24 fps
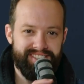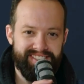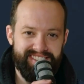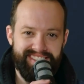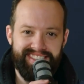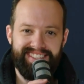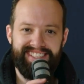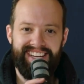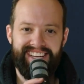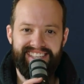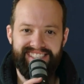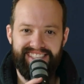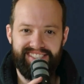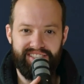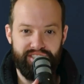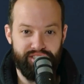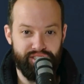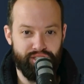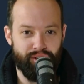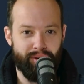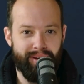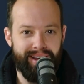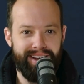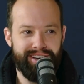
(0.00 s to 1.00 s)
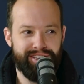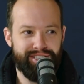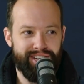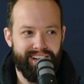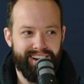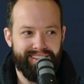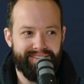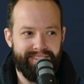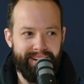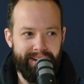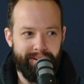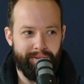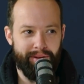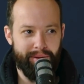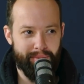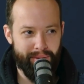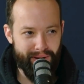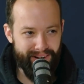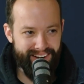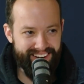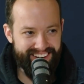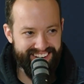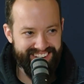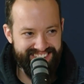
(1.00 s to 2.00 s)
see a text that's a screenshot of Angry
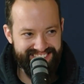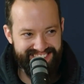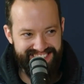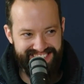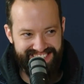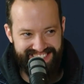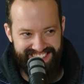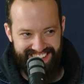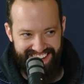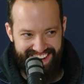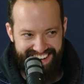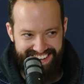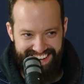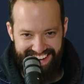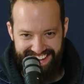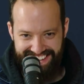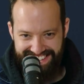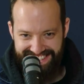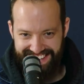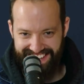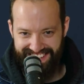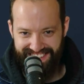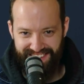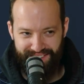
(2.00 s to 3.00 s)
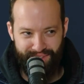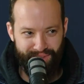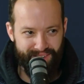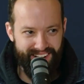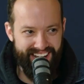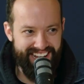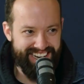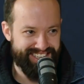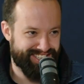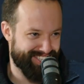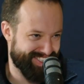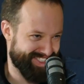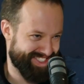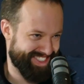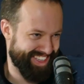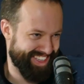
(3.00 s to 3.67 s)
Birds. And he's like, look what I just did.